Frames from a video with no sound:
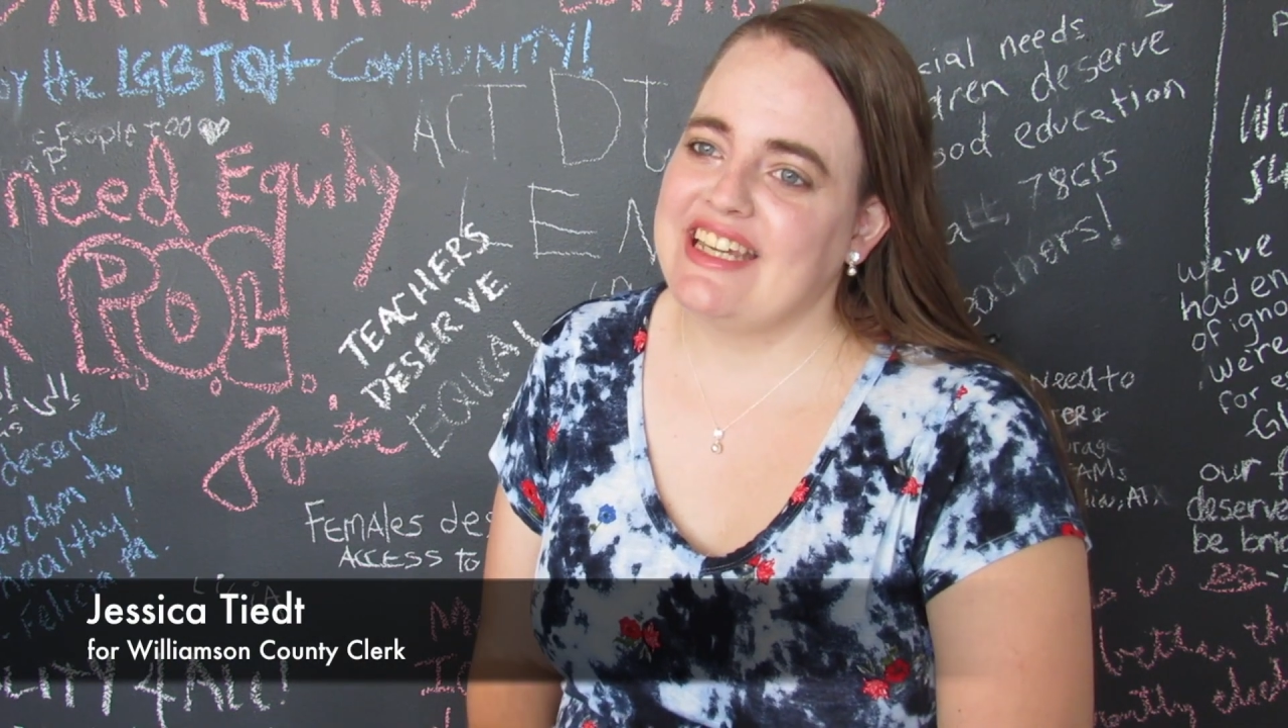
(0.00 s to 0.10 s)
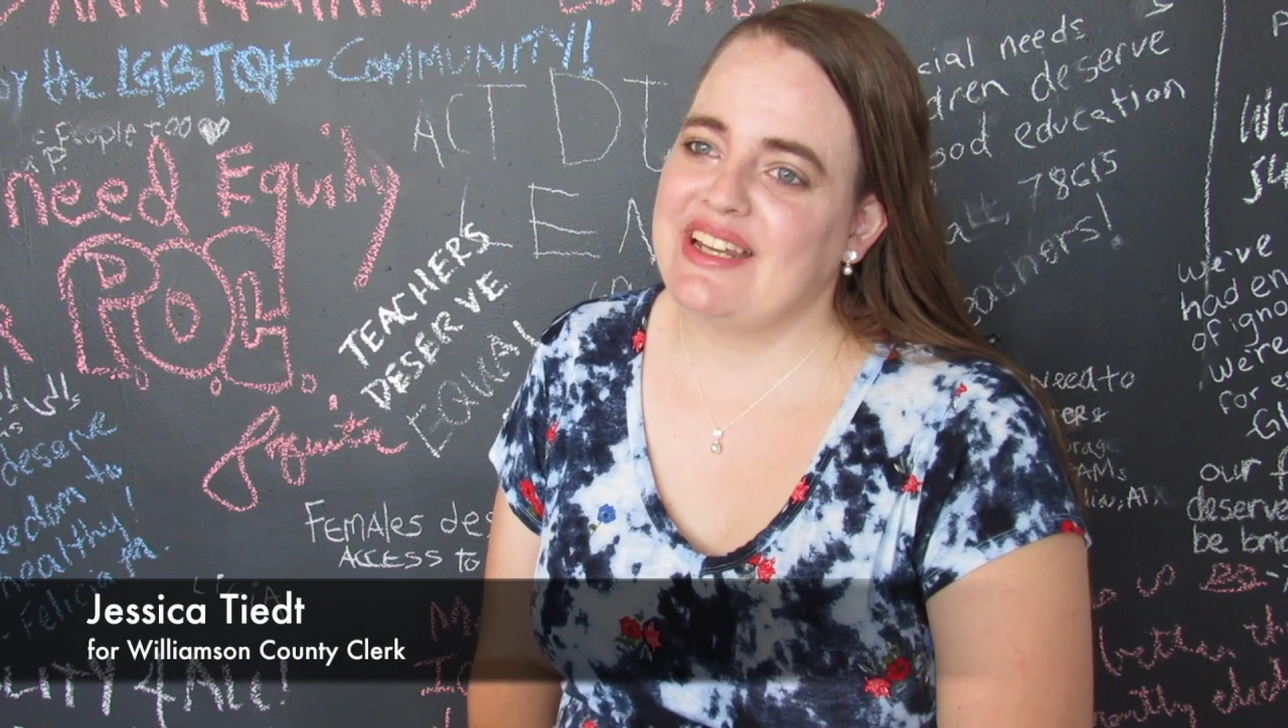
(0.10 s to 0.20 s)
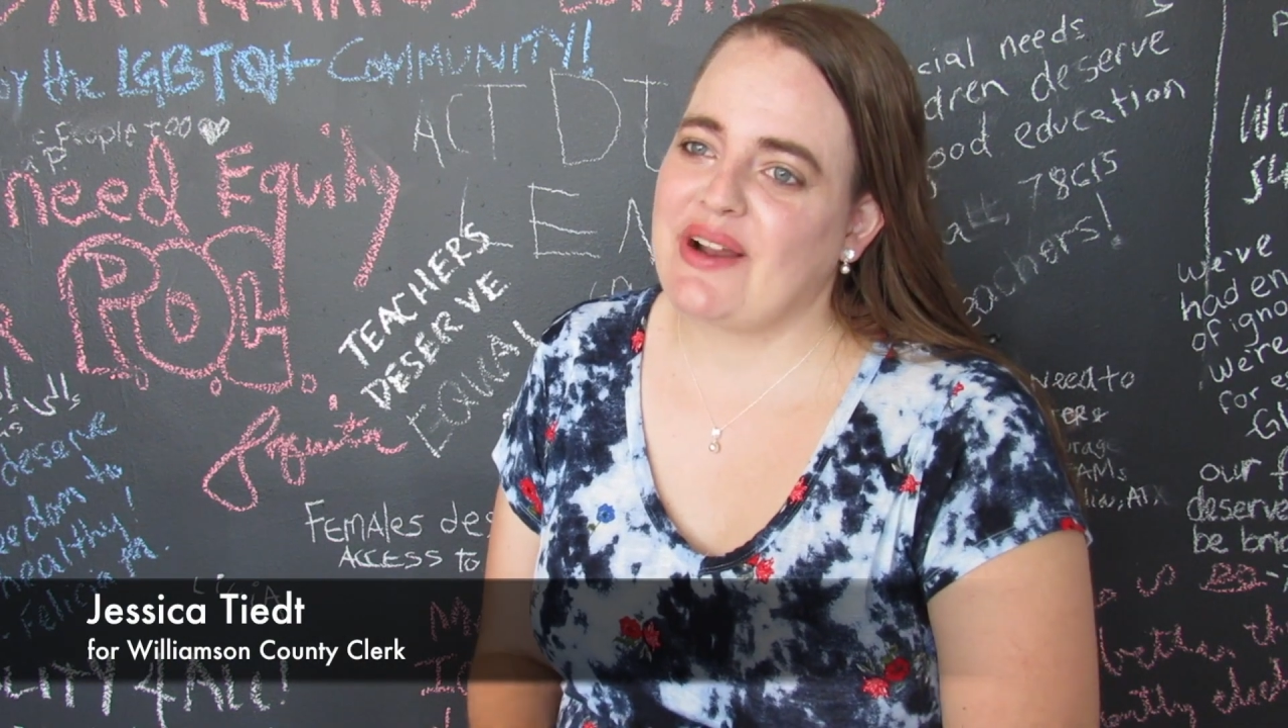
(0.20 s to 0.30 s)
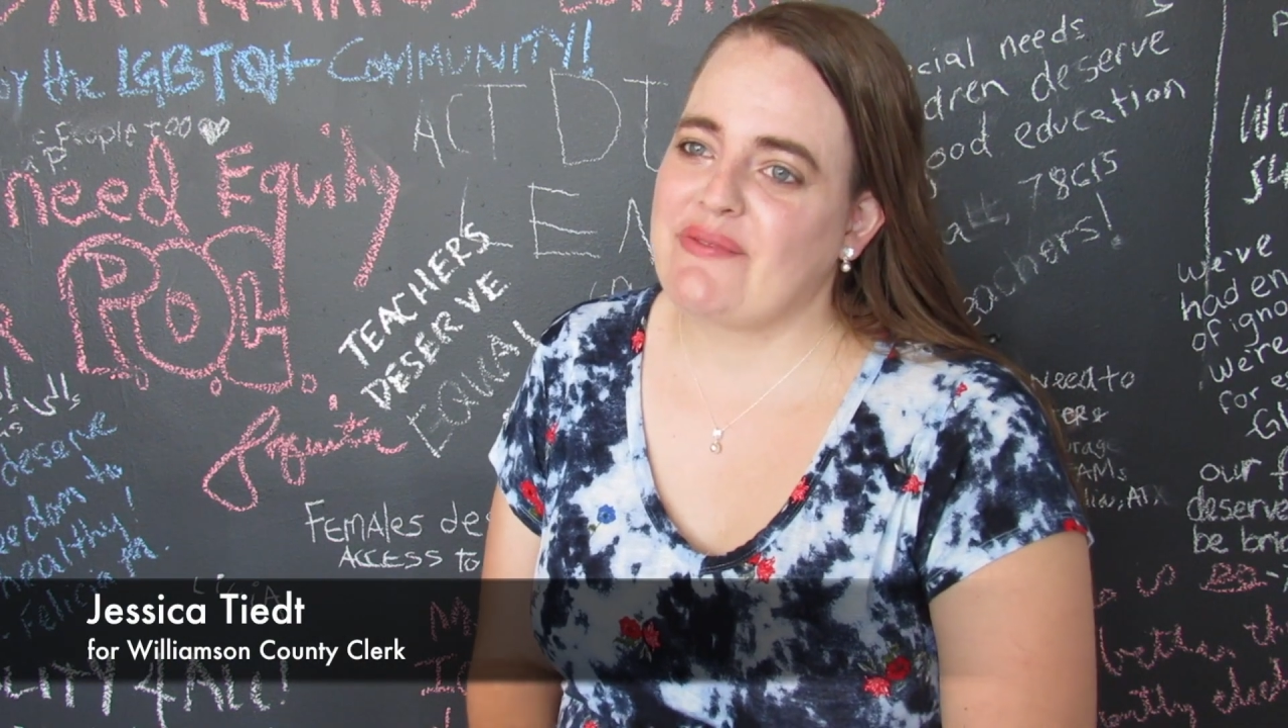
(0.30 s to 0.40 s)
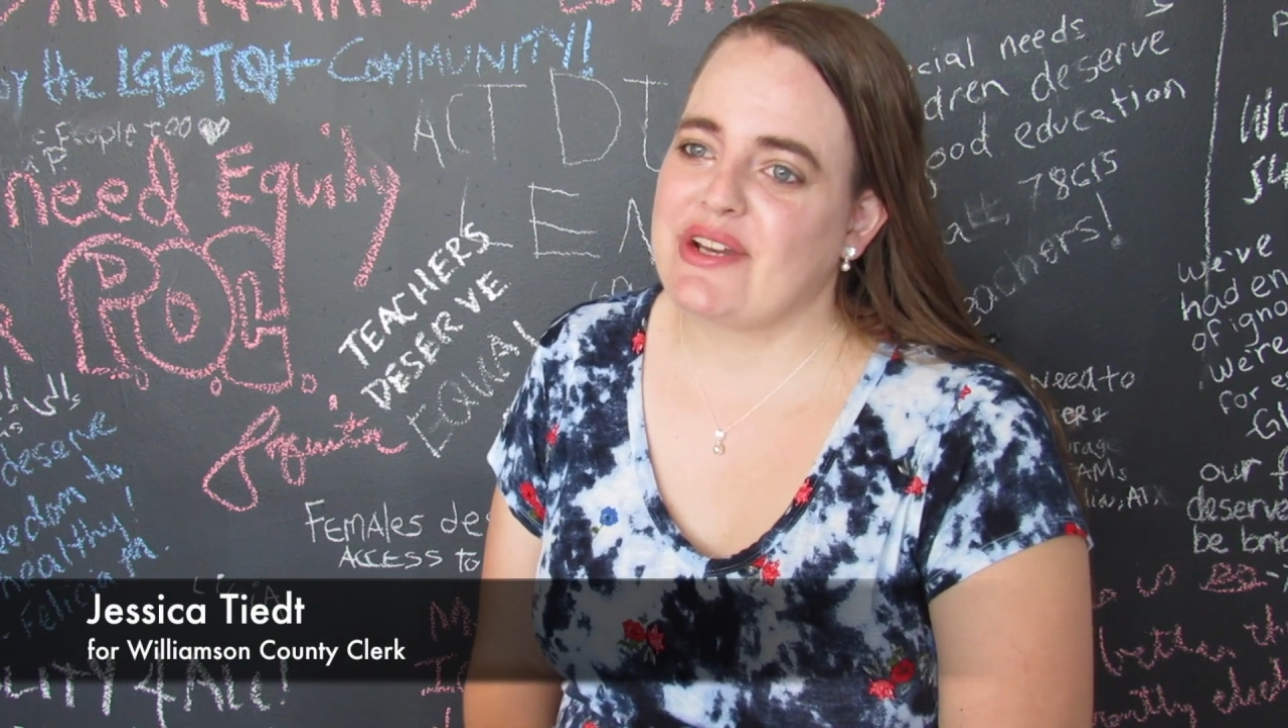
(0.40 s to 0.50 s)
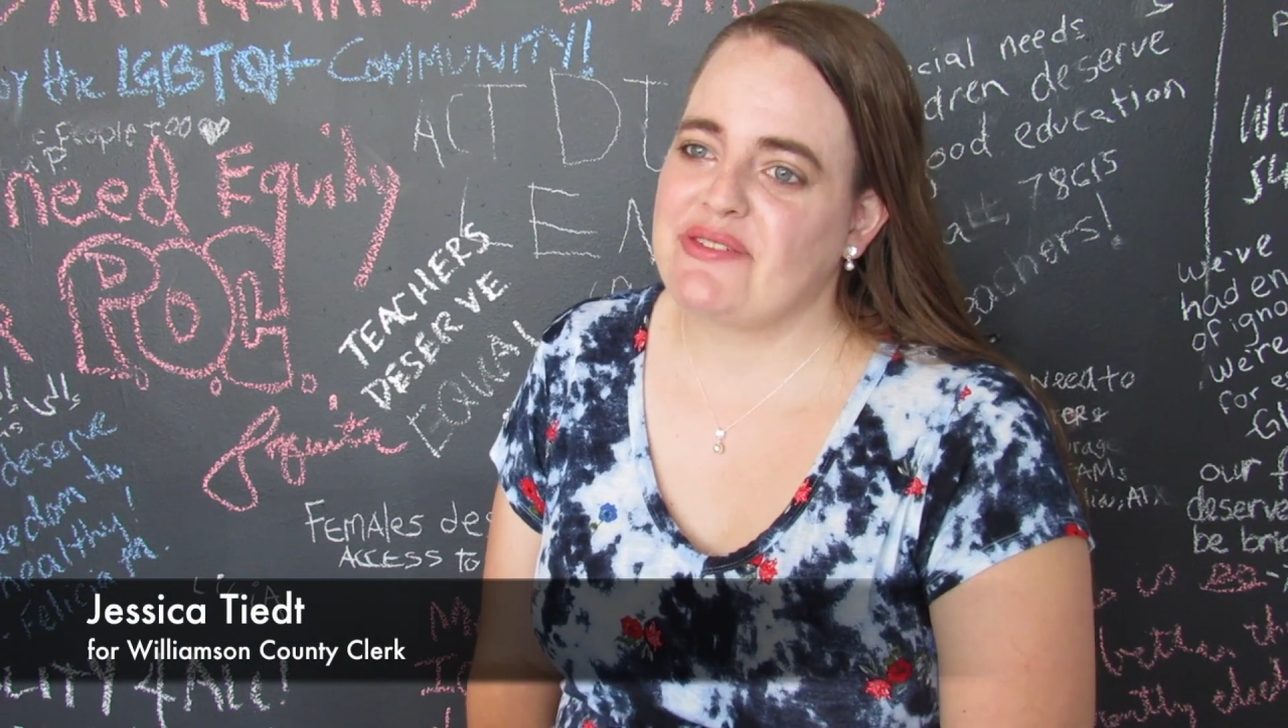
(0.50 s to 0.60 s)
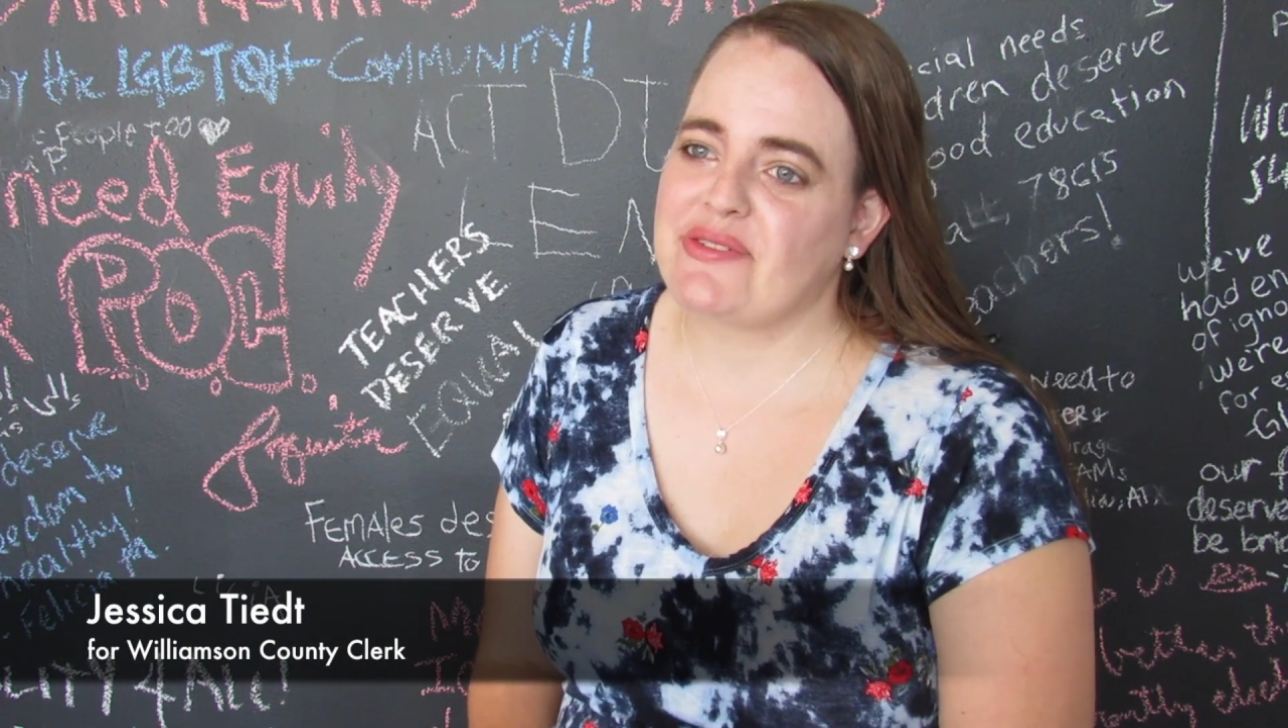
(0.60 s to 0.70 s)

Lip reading: and I'm running for